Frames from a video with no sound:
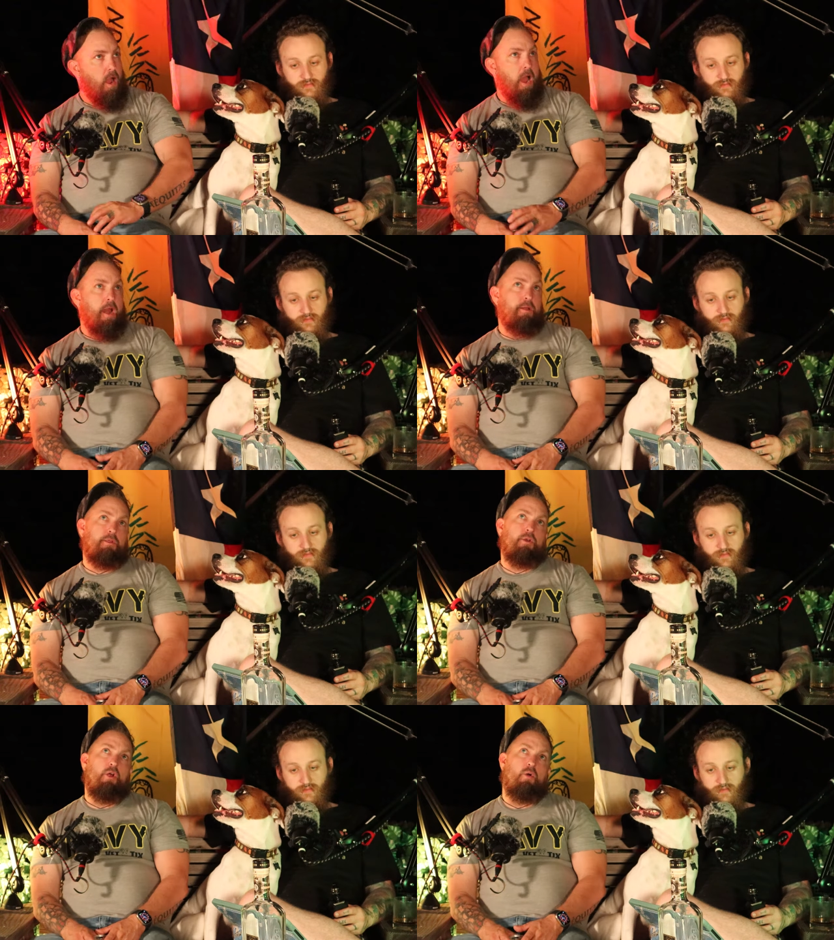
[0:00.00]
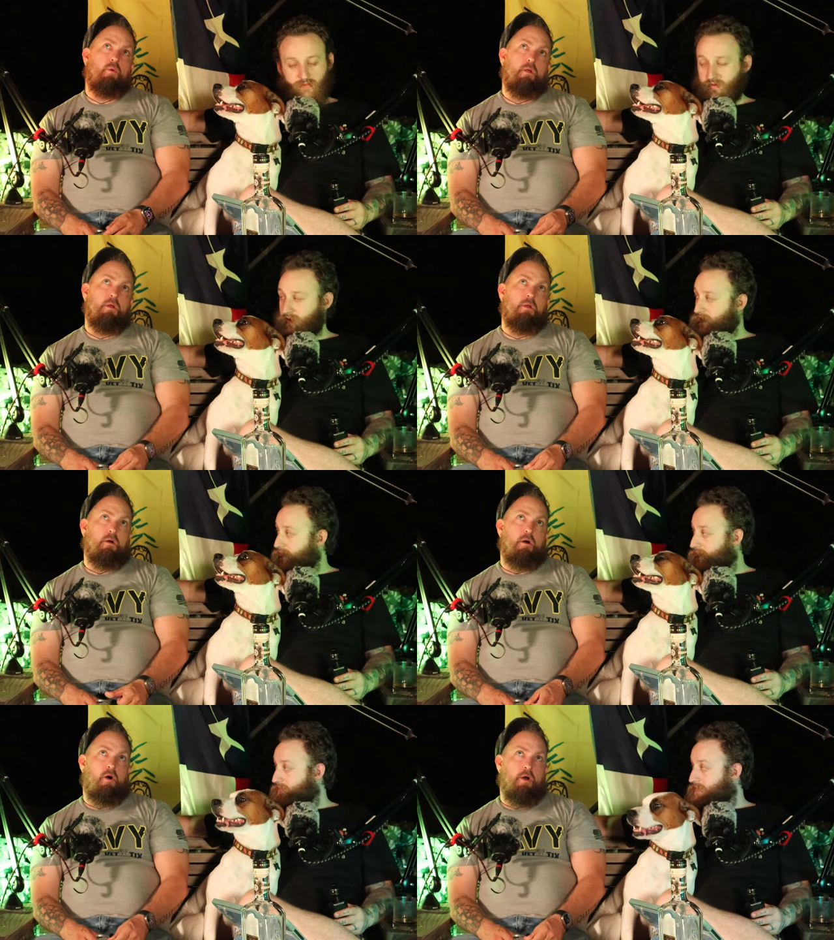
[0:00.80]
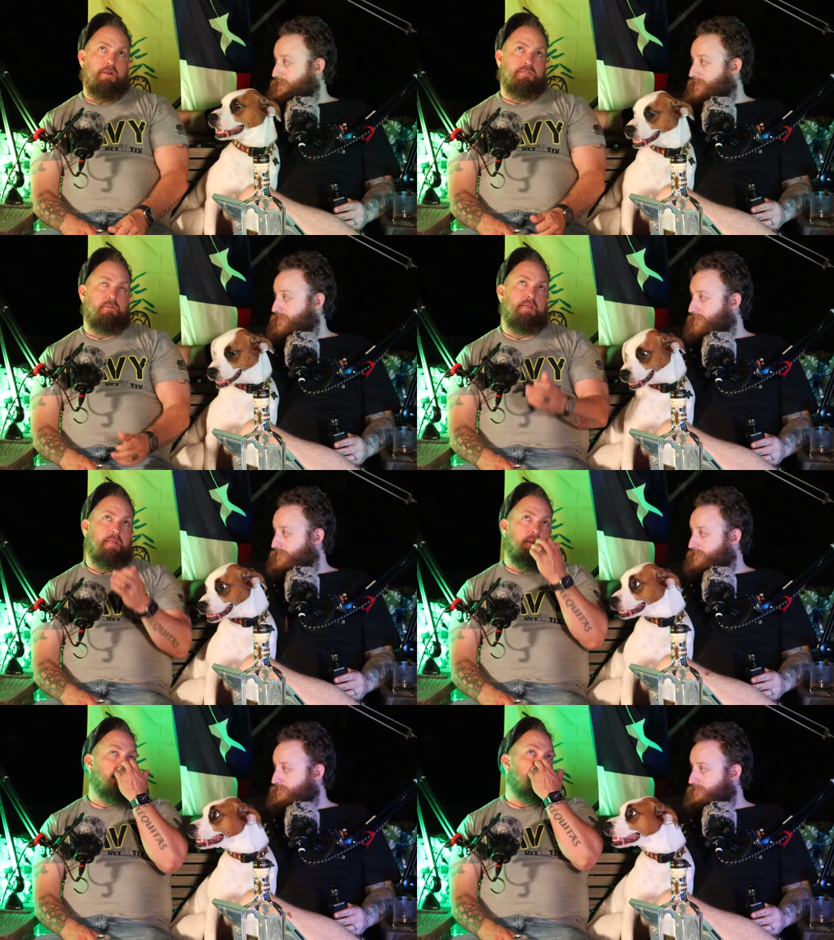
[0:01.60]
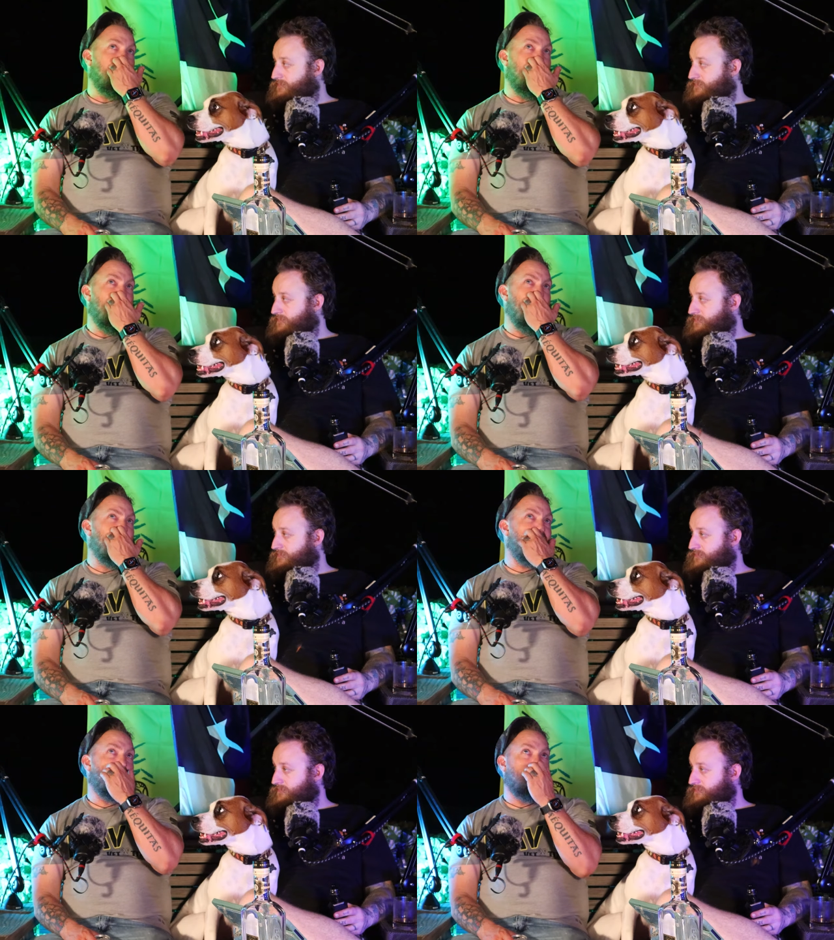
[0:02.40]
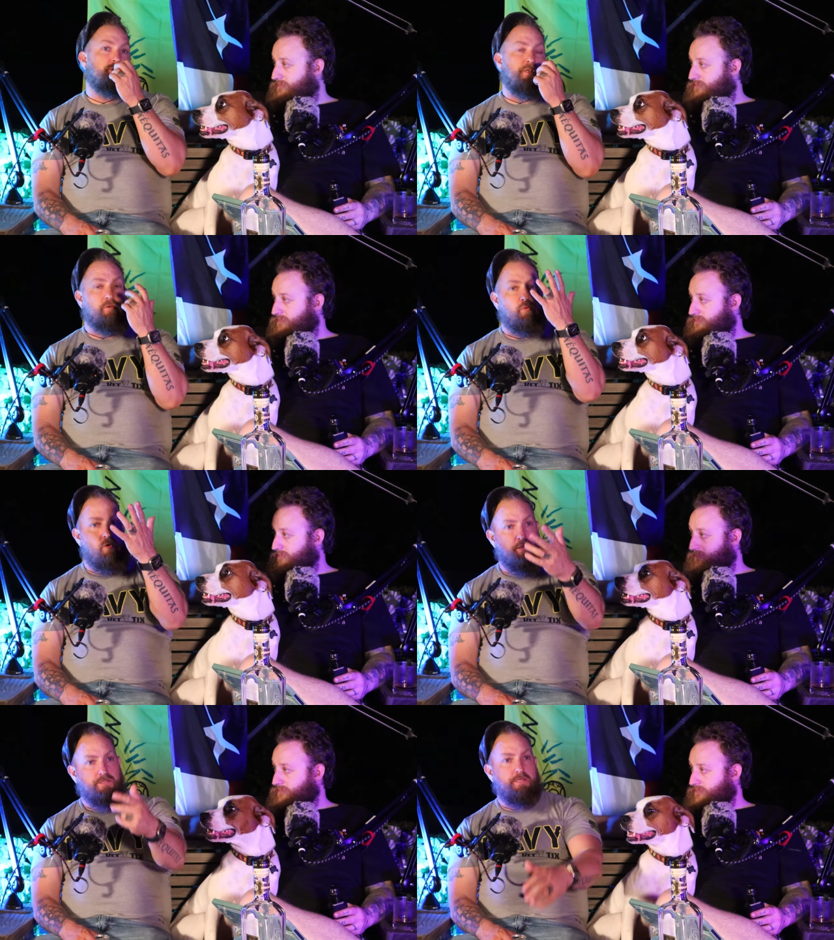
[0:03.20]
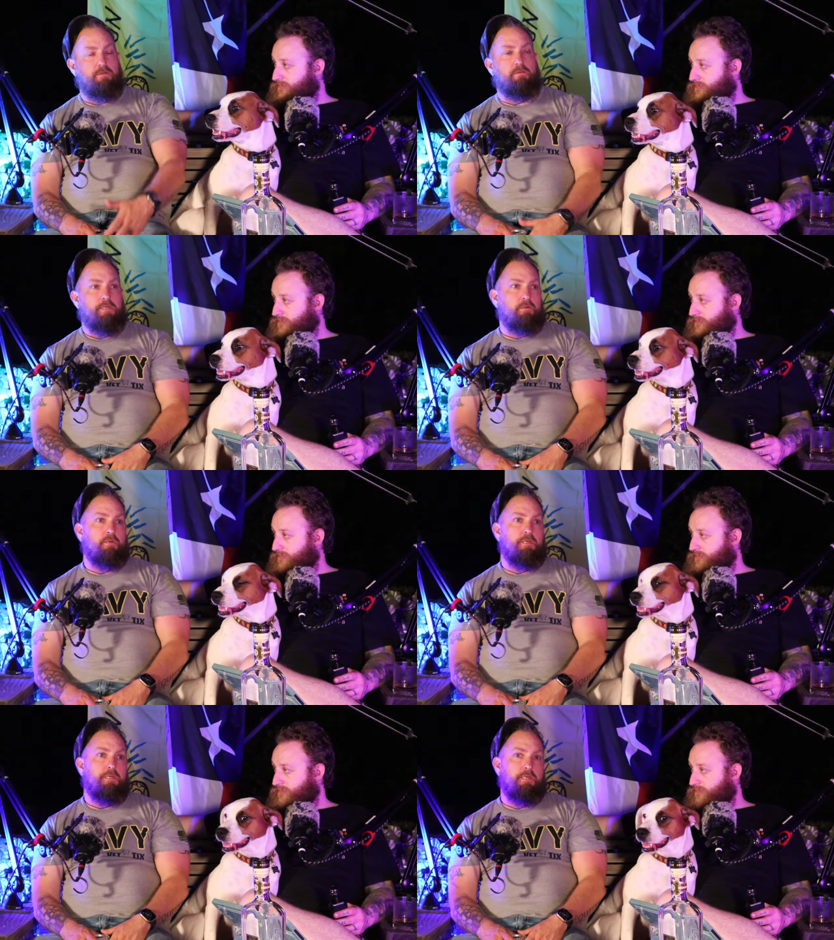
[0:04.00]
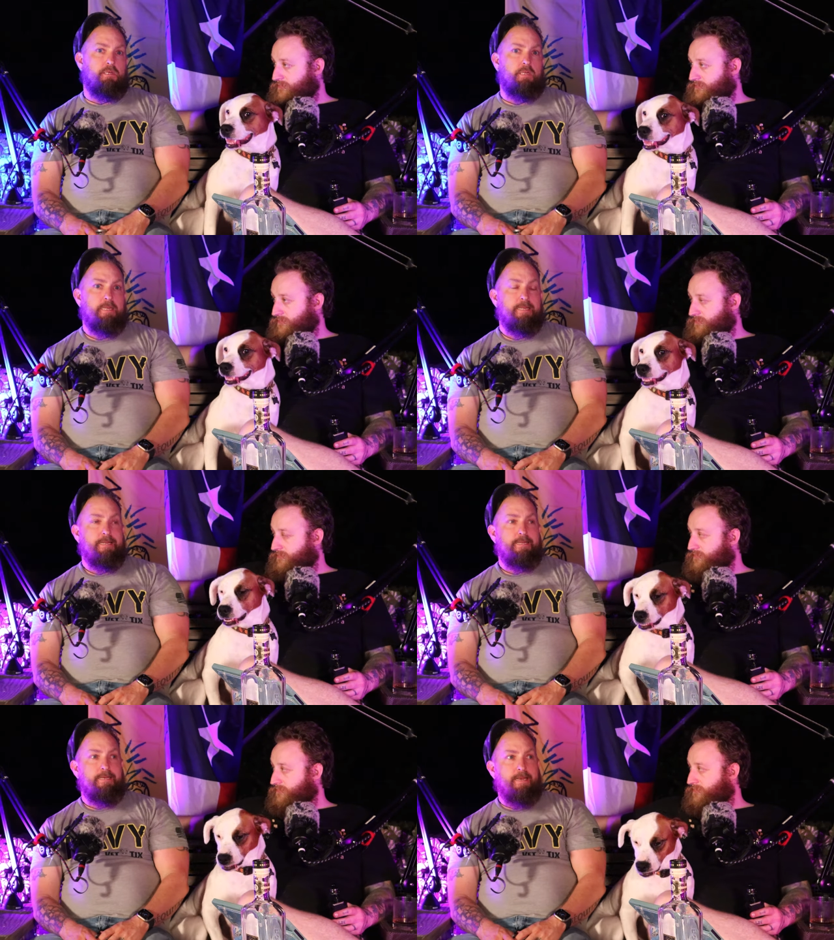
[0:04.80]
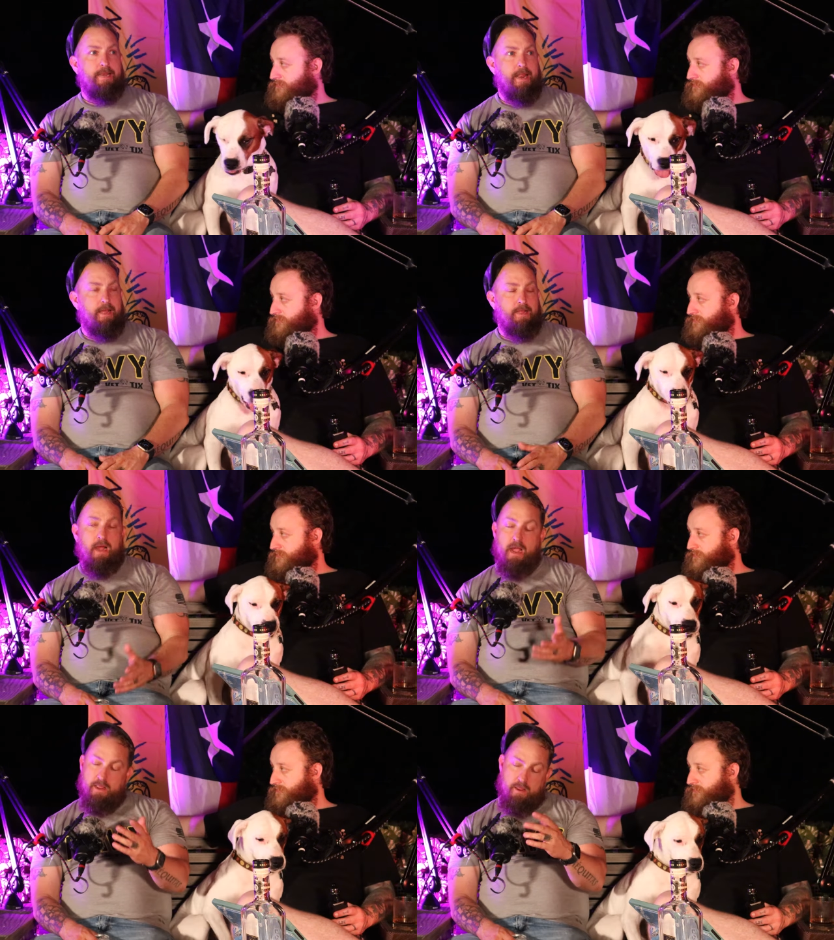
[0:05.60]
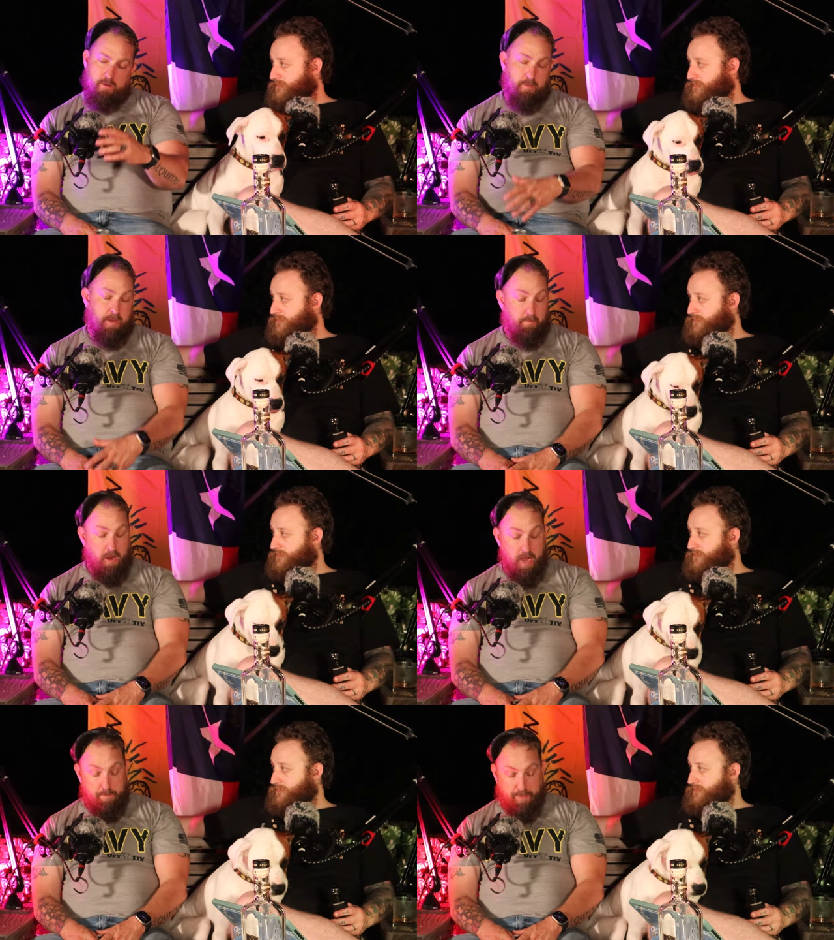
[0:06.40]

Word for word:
Speaker 1: And you know, honestly, the individuals that are crossing illegally, I, in my